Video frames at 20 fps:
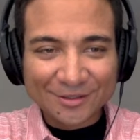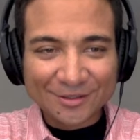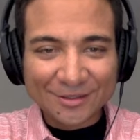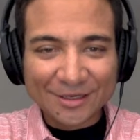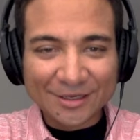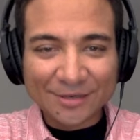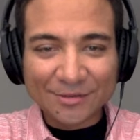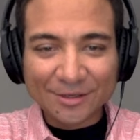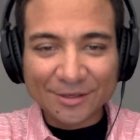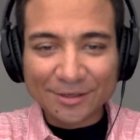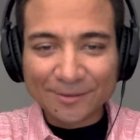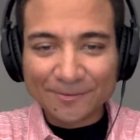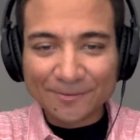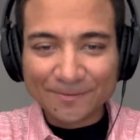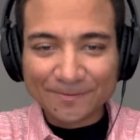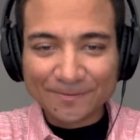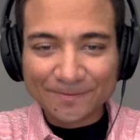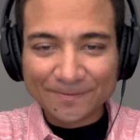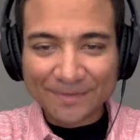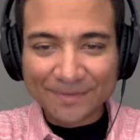Here we go.
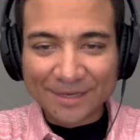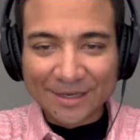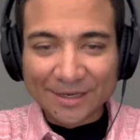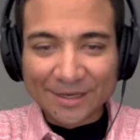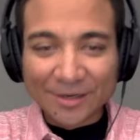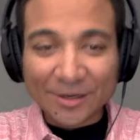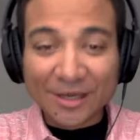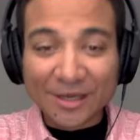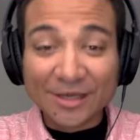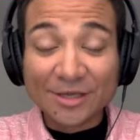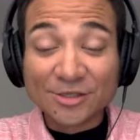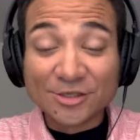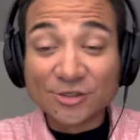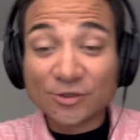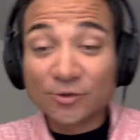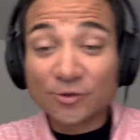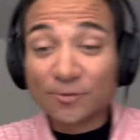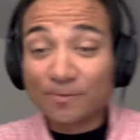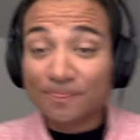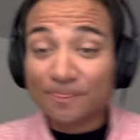Okay, so